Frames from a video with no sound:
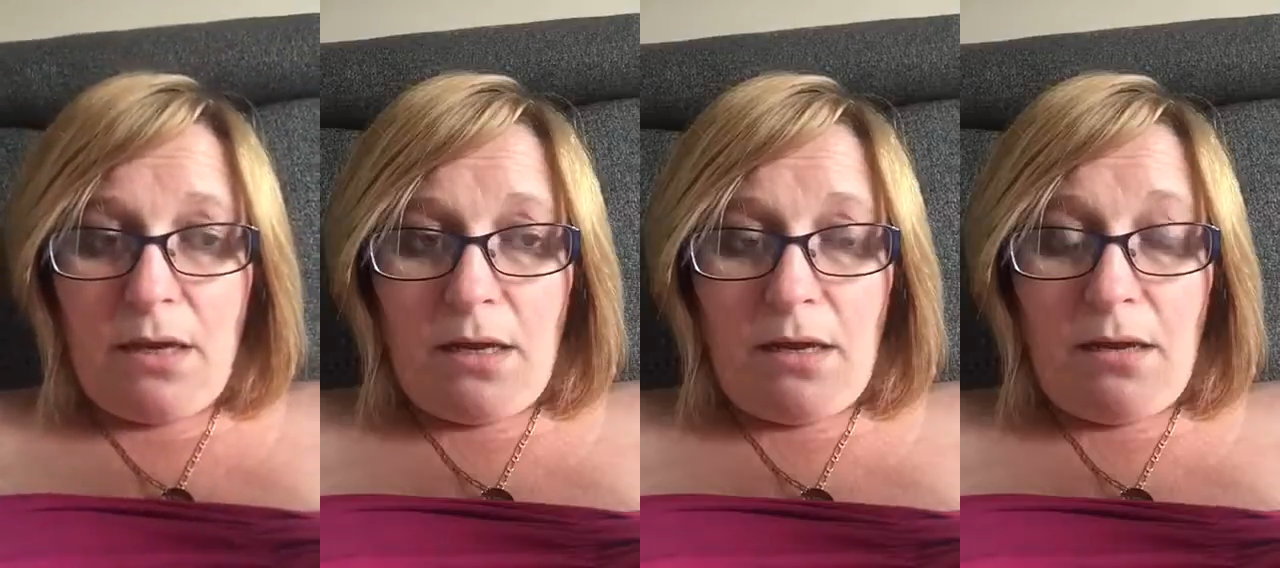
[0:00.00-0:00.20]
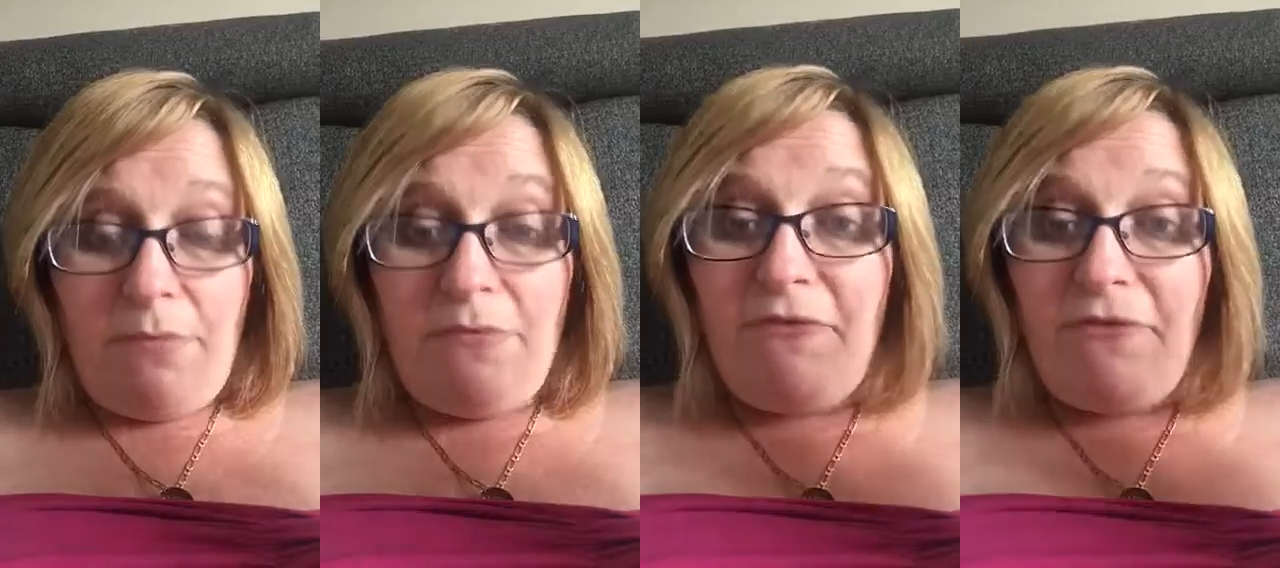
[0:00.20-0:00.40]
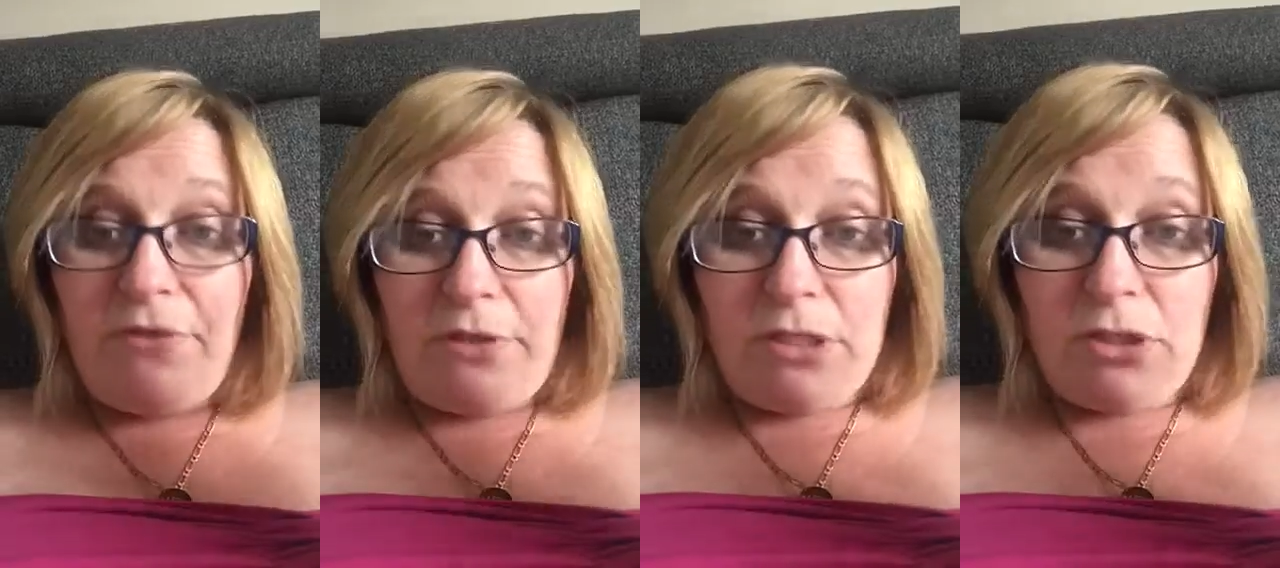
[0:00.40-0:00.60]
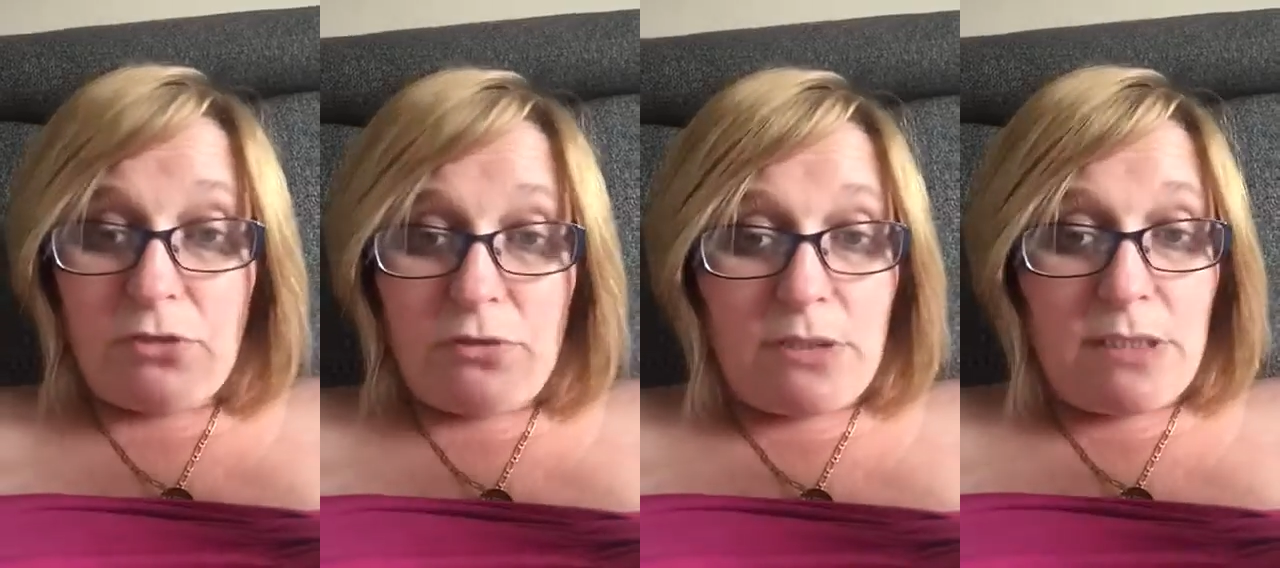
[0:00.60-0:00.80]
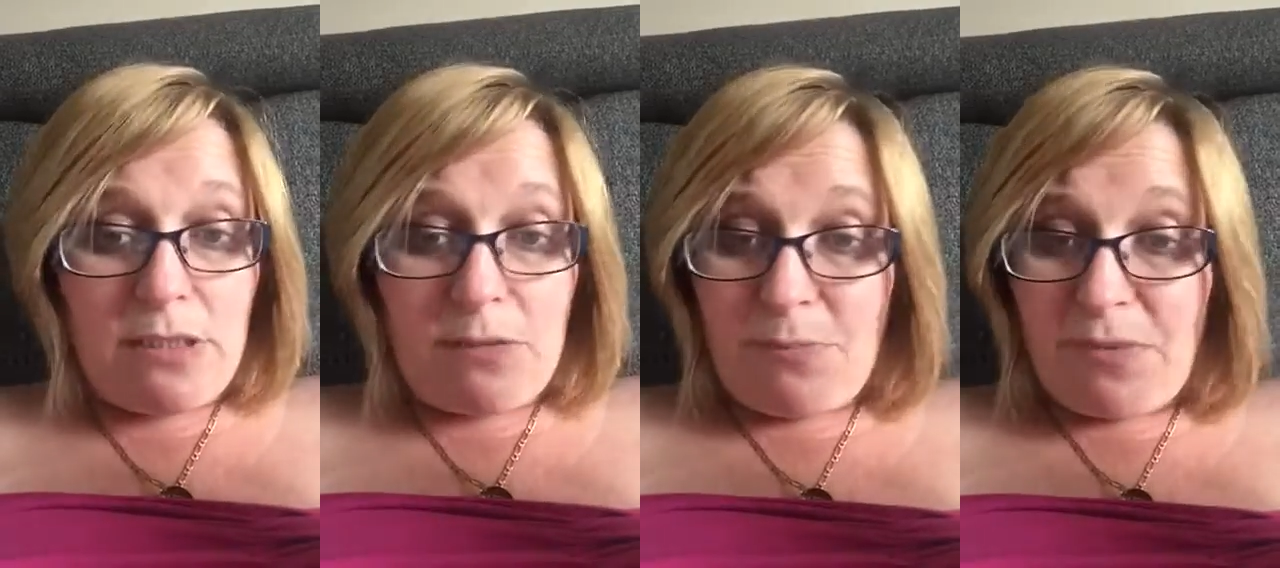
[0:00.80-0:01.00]
uh, for
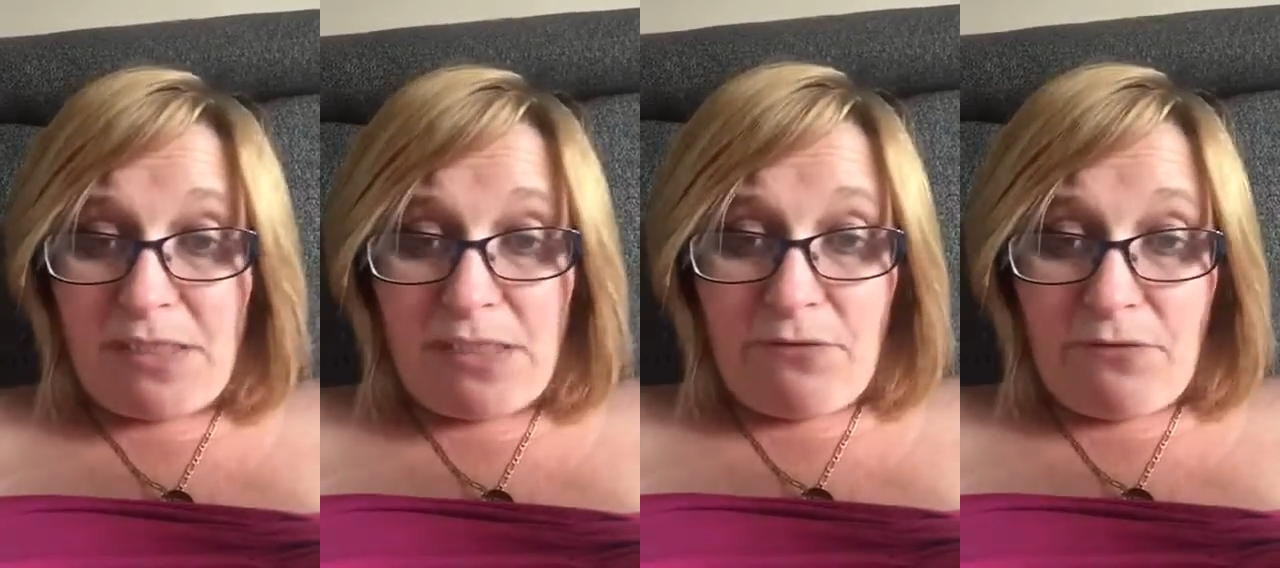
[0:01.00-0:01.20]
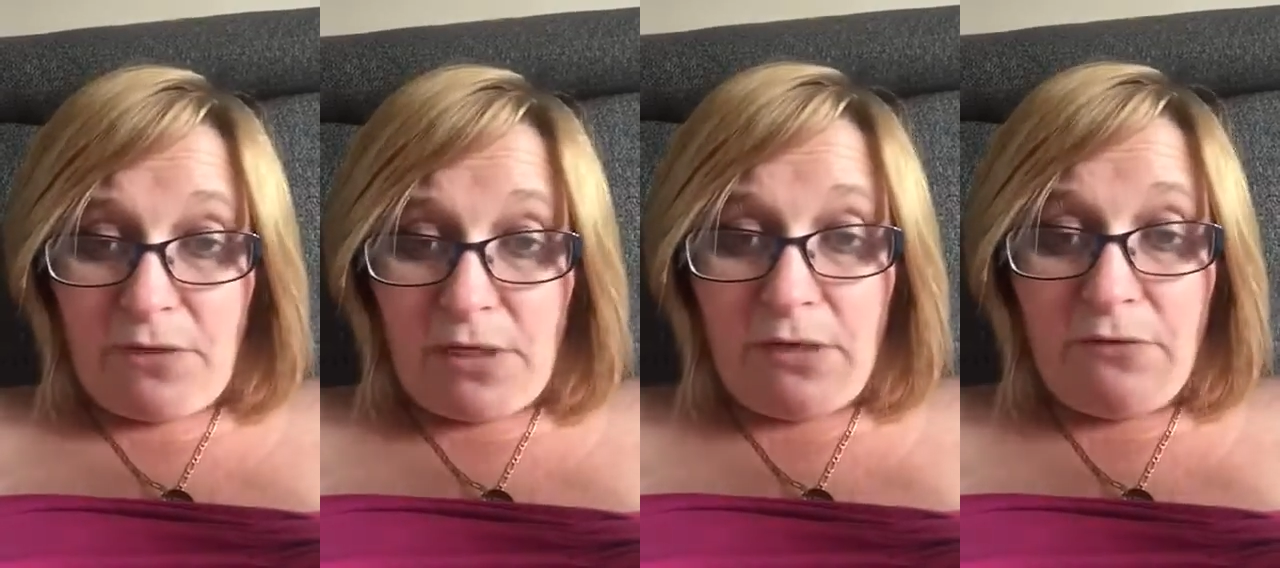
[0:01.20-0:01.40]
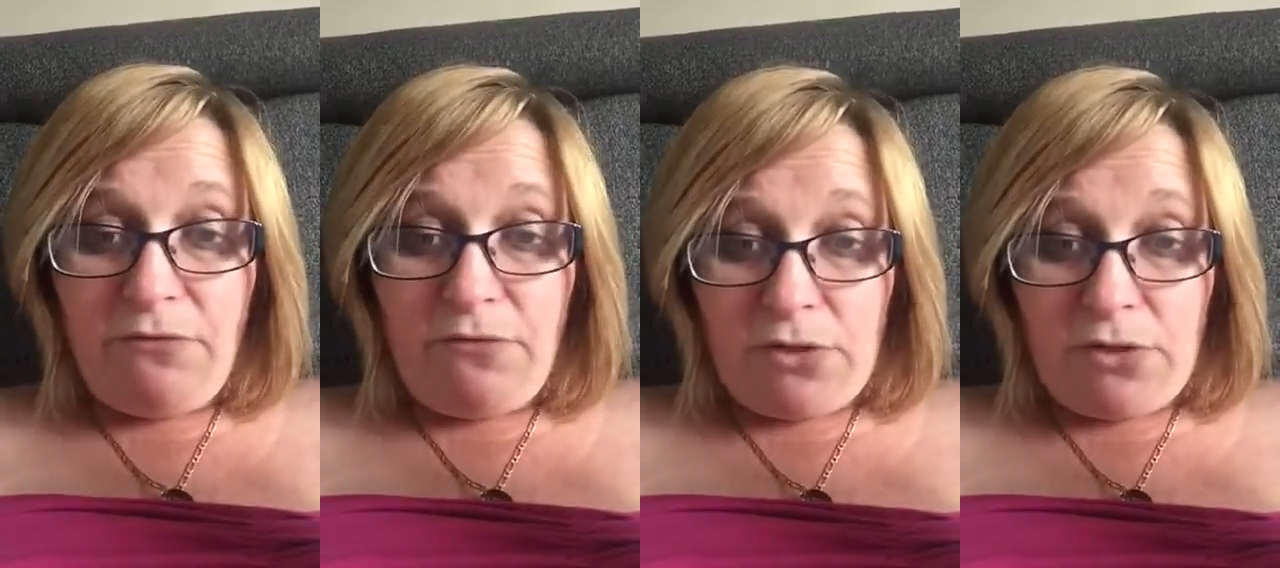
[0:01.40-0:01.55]
specifically